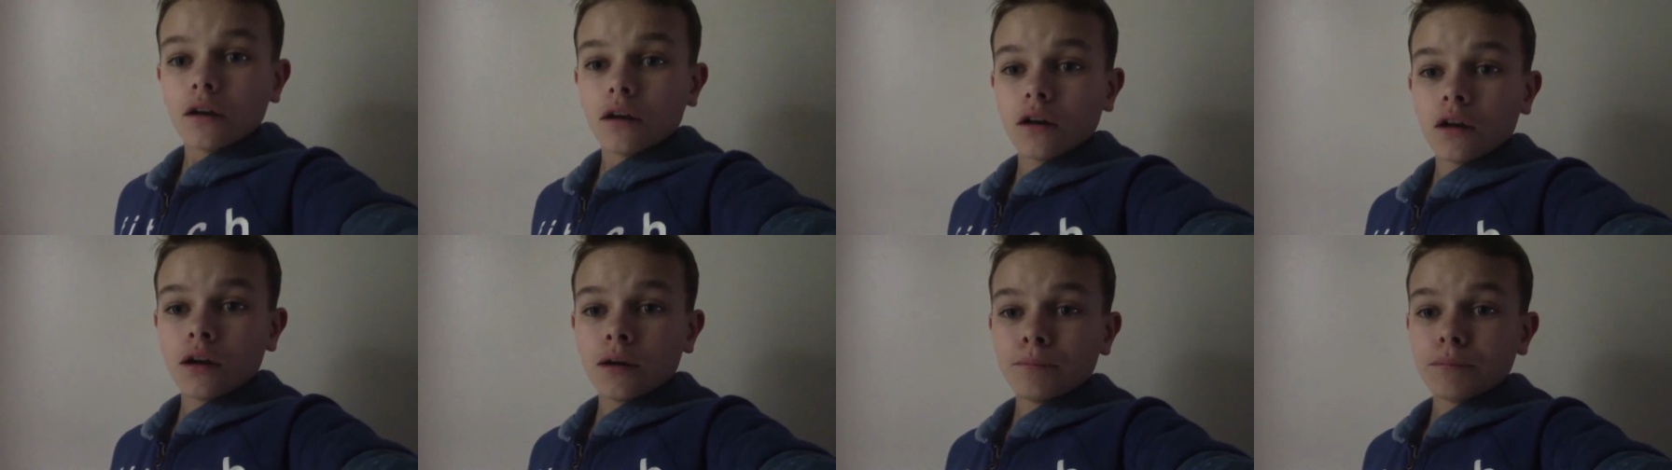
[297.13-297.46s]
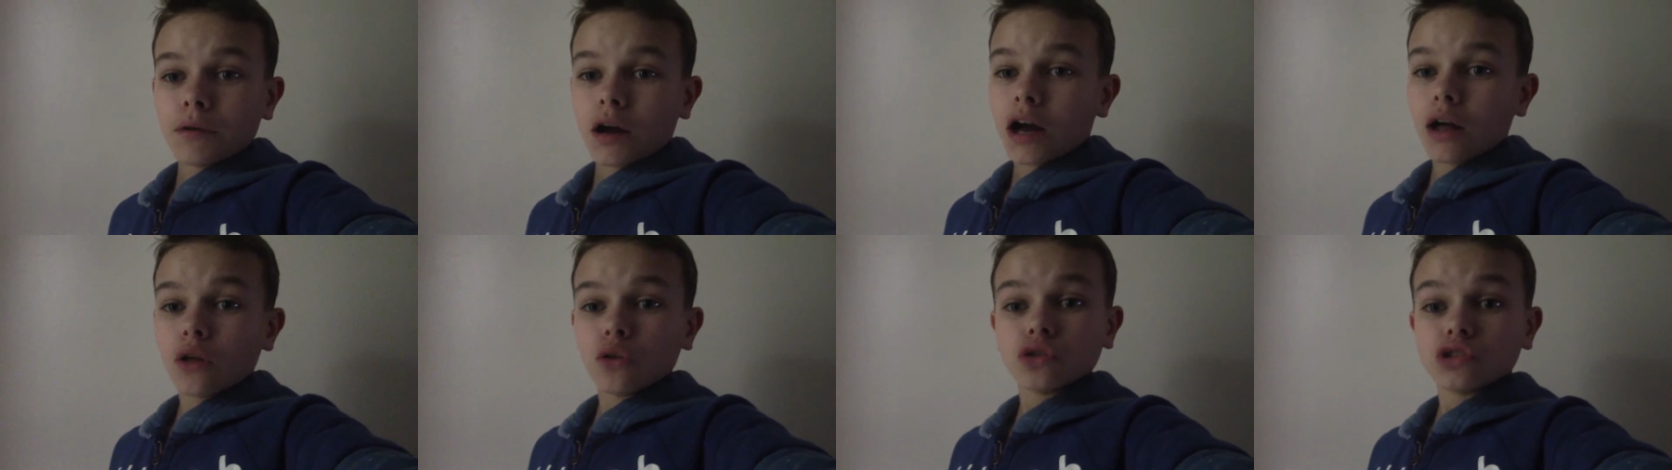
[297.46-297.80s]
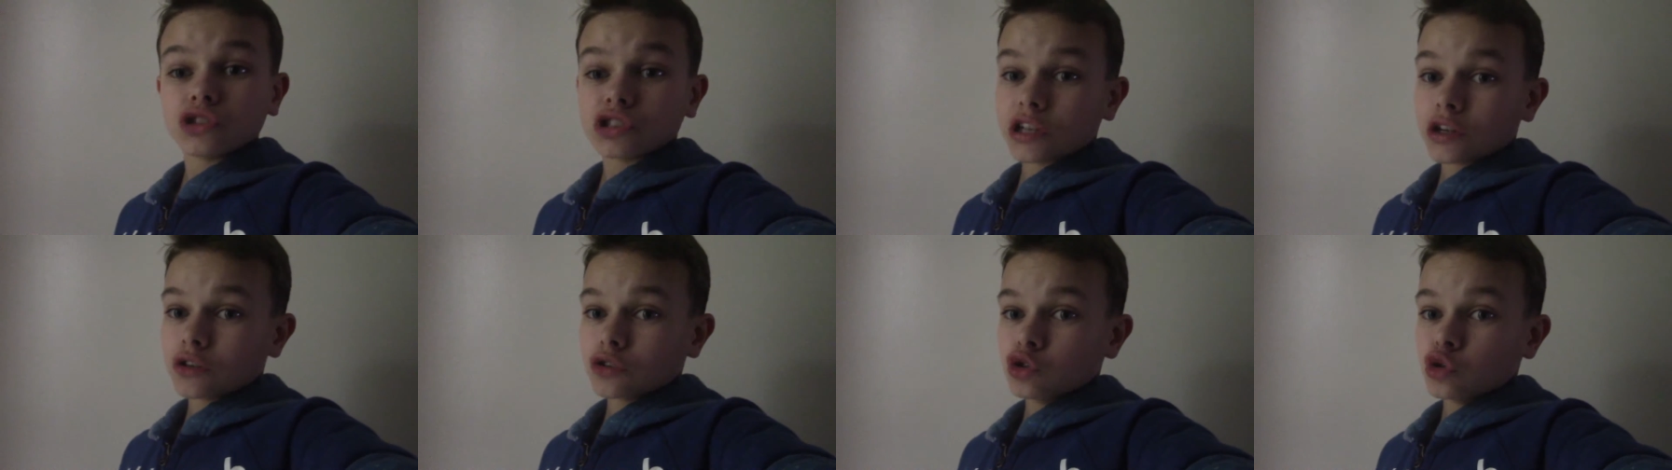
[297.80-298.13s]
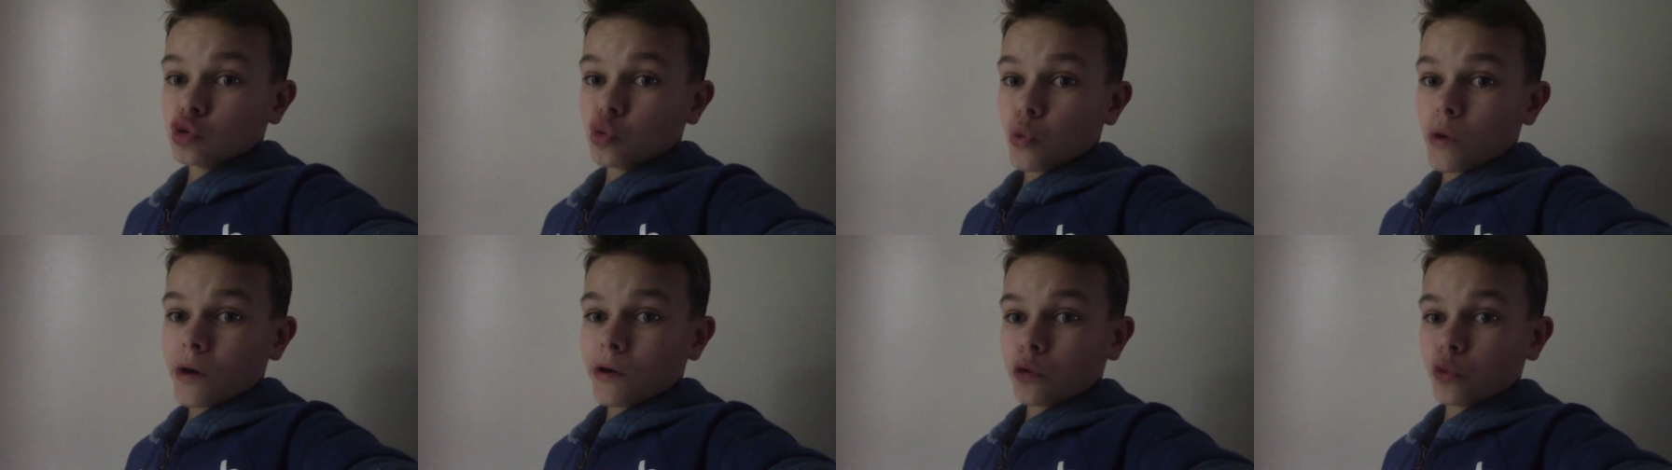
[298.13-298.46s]
um, I'll tell
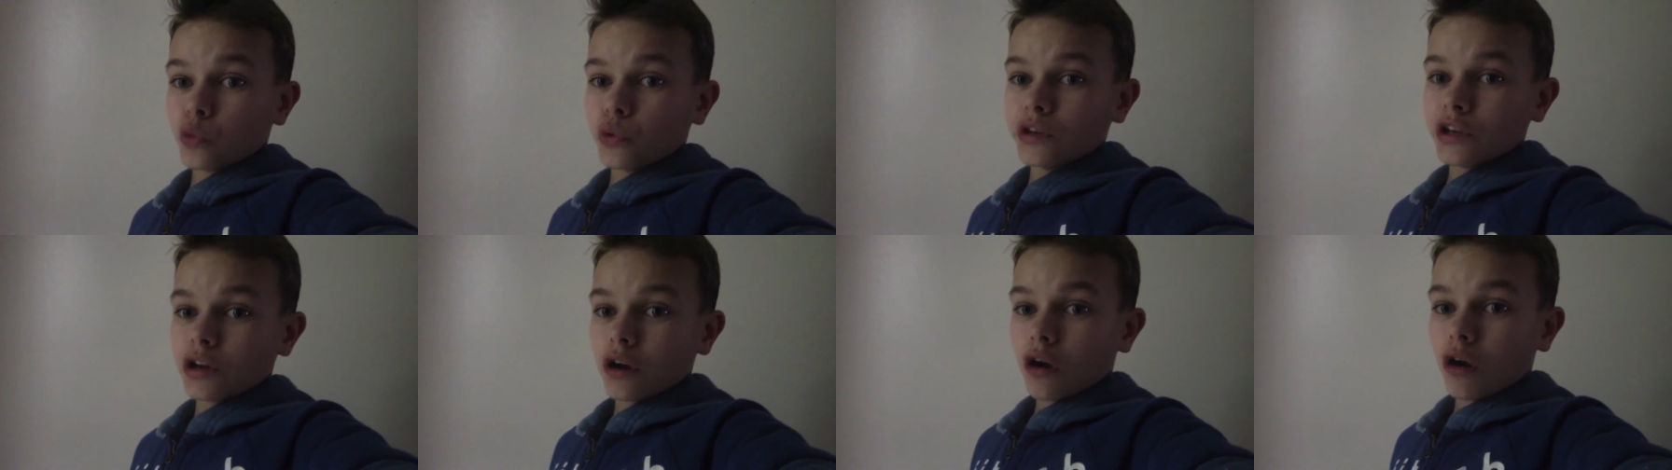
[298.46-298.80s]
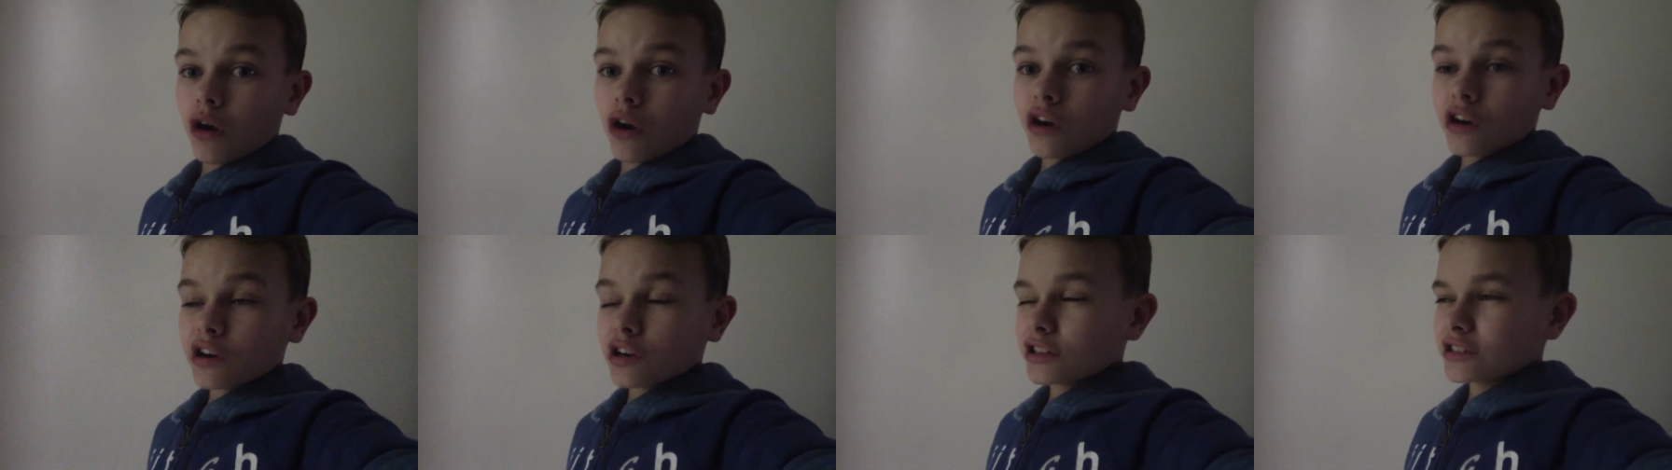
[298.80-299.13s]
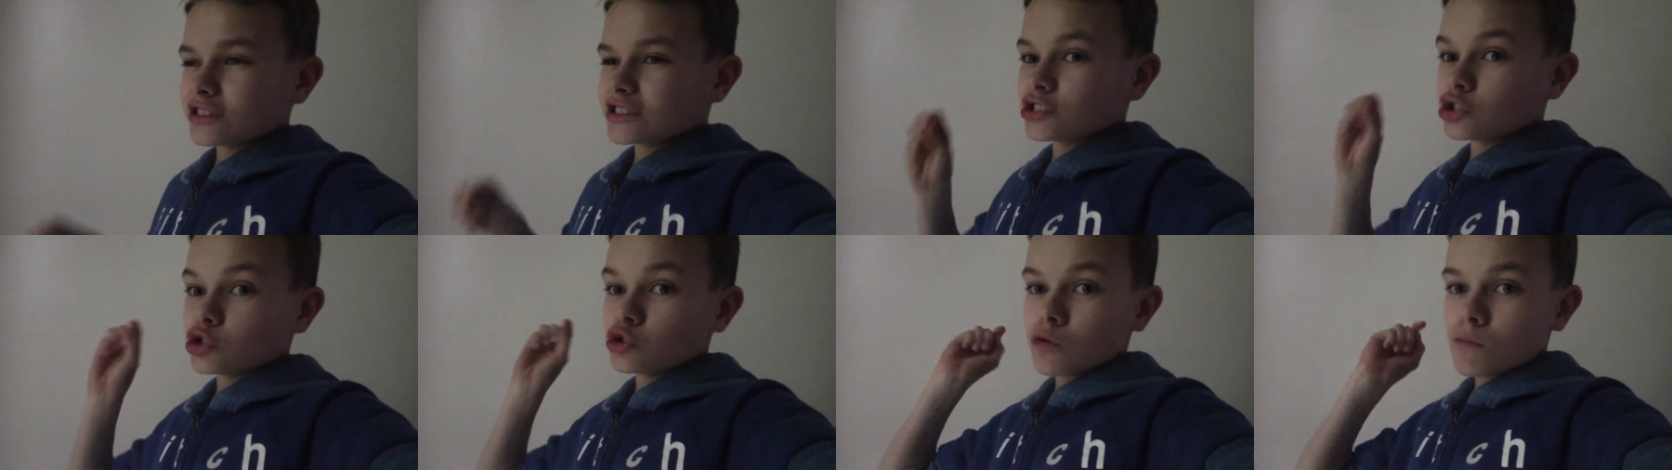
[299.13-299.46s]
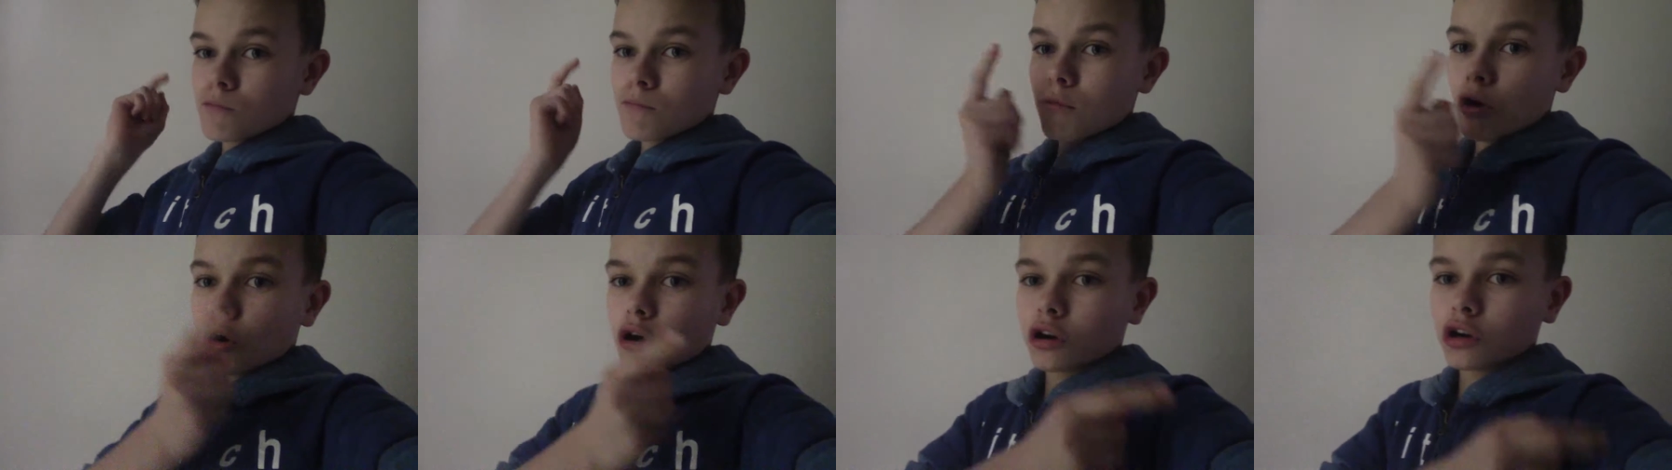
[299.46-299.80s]
you where we are
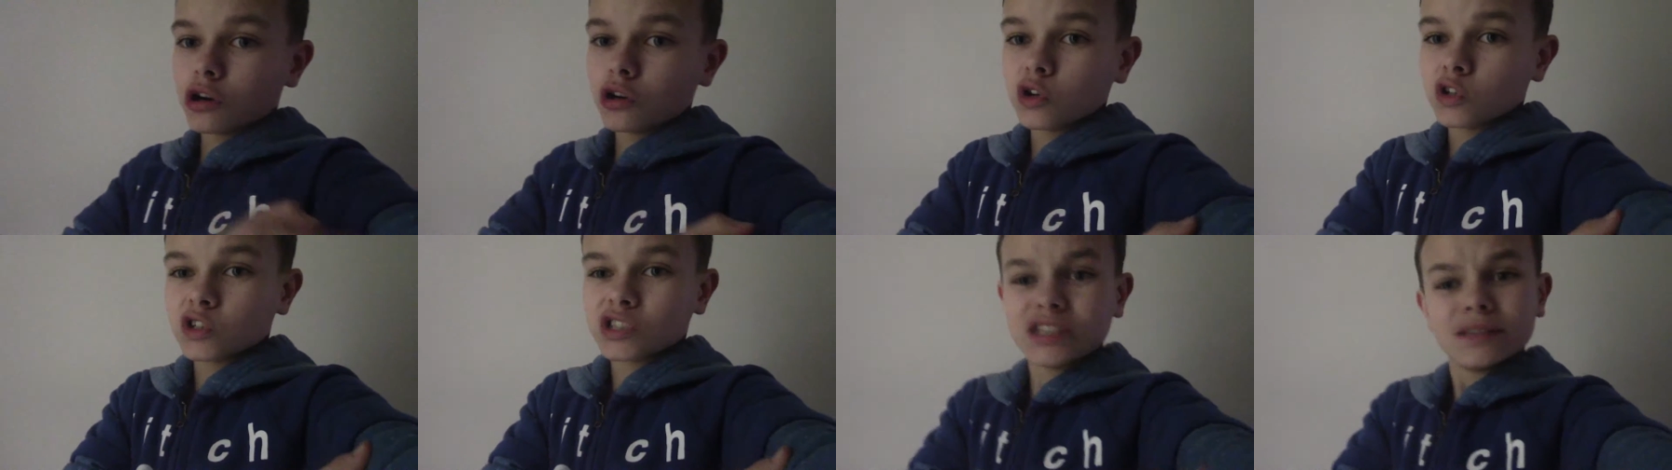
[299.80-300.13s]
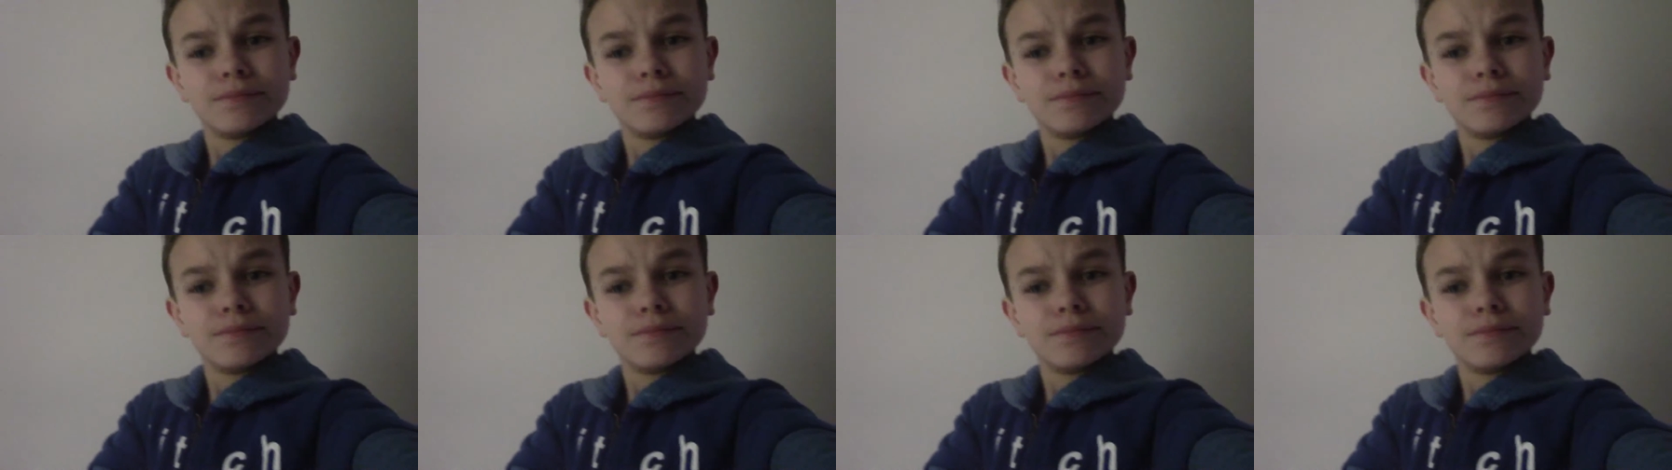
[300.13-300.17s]
tomorrow.